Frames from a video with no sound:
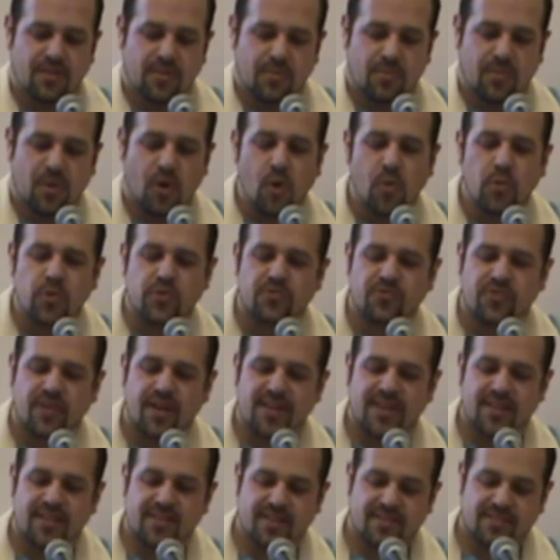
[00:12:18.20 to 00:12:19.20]
Paul was
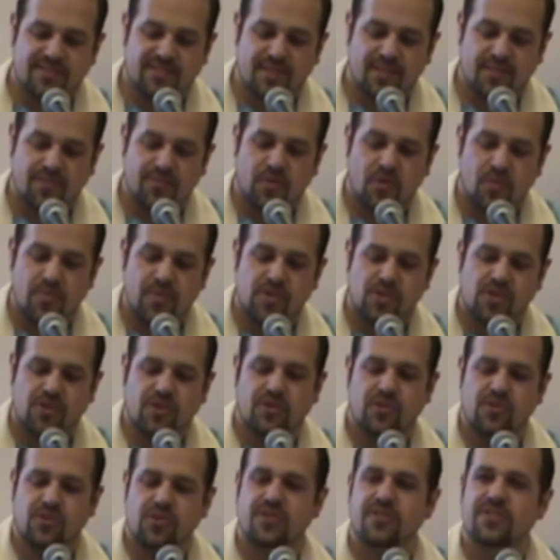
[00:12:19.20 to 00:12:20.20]
writing this to the Roman
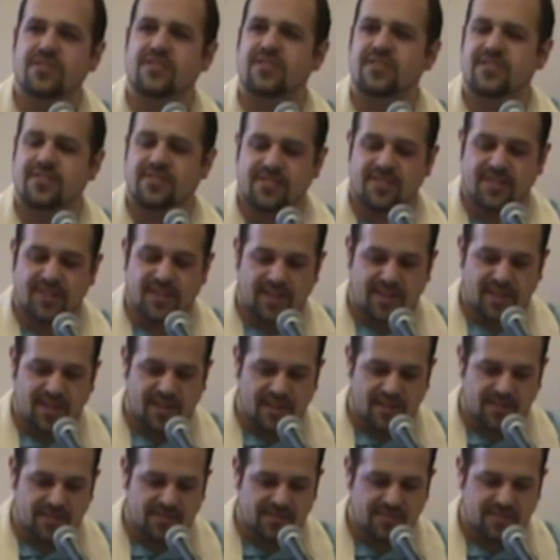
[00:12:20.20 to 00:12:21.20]
churches and
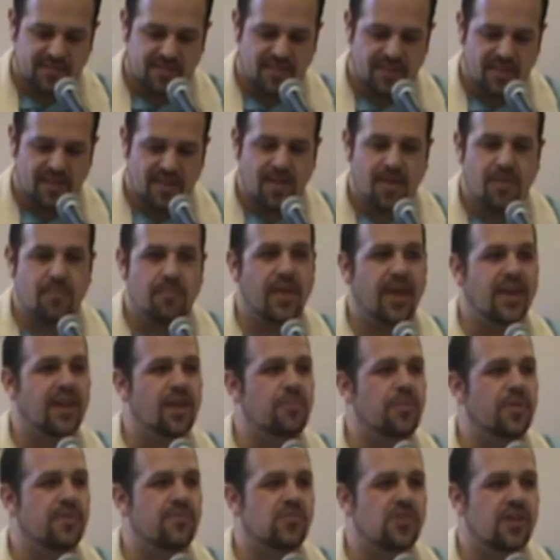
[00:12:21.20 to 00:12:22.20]
synagogues made
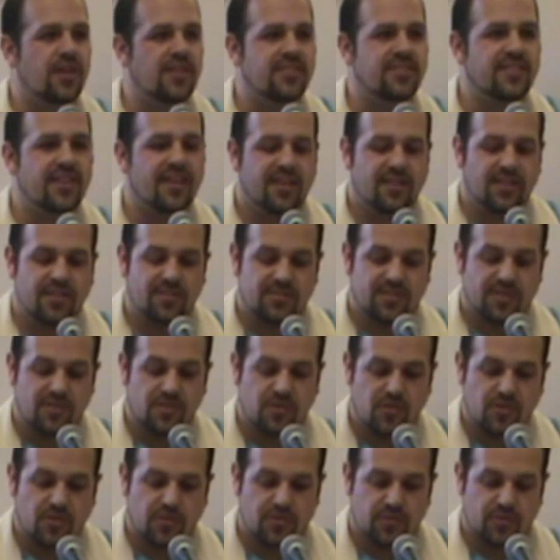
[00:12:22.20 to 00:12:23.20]
up of Gentiles
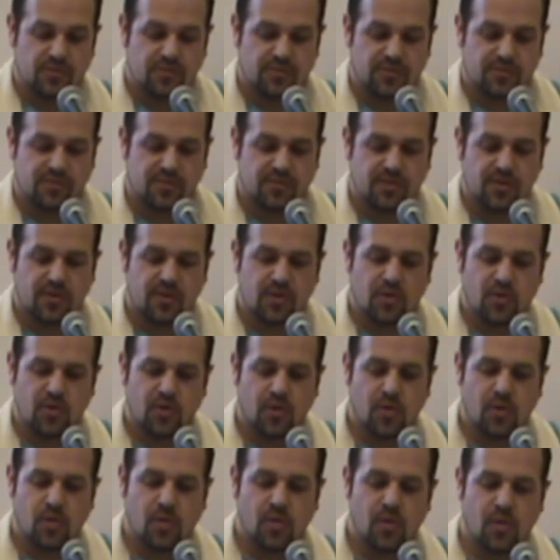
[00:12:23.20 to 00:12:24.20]
and Jews
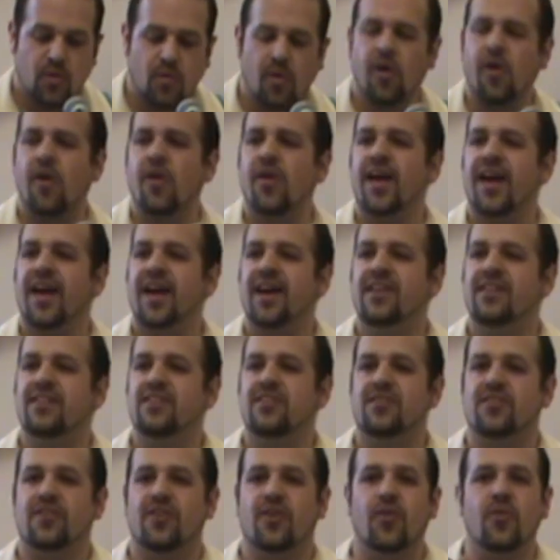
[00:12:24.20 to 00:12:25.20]
who all had
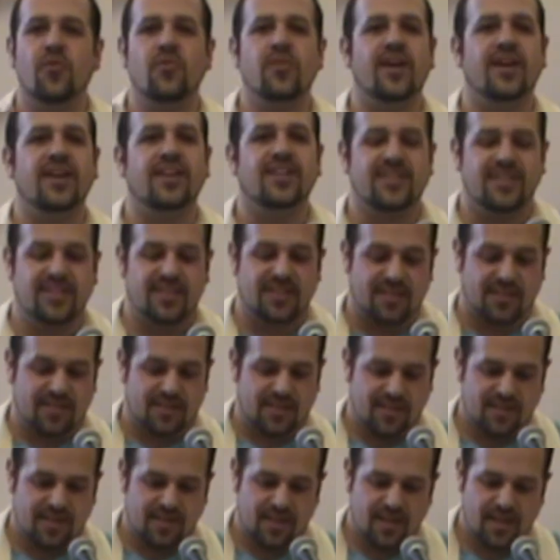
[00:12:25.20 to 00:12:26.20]
their own idea
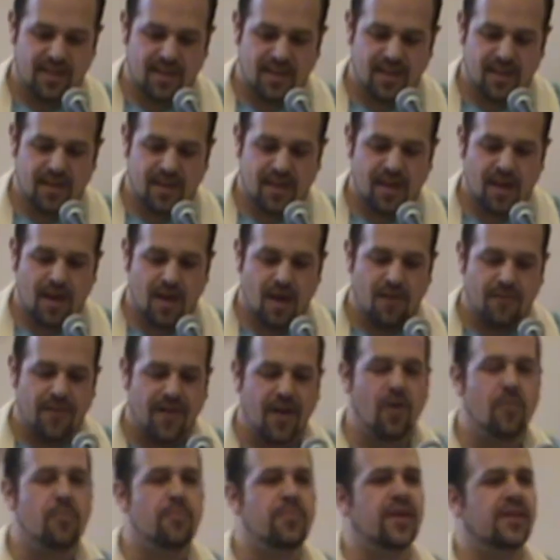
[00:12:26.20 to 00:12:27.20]
of
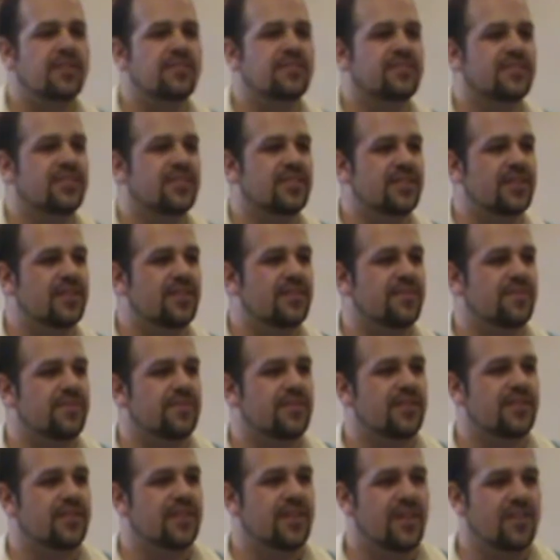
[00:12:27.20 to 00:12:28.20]
how best to
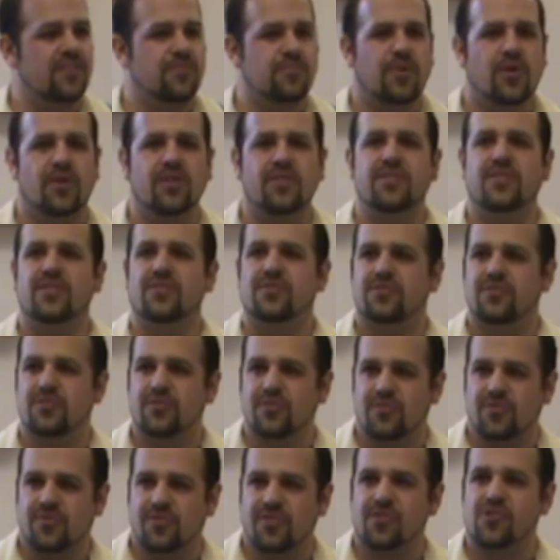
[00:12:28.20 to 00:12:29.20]
live as part of this new
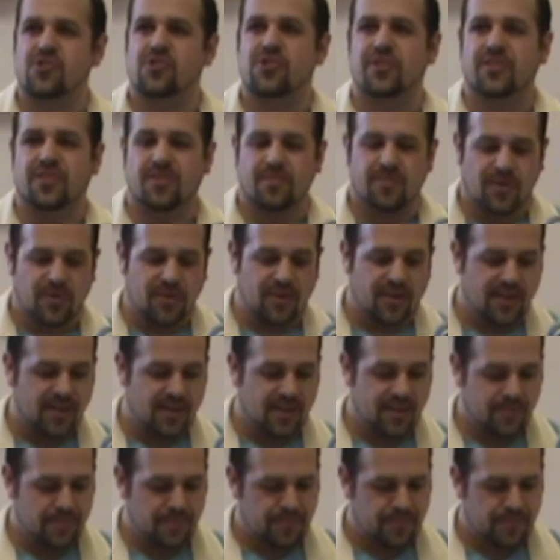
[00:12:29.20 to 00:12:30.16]
Christian community.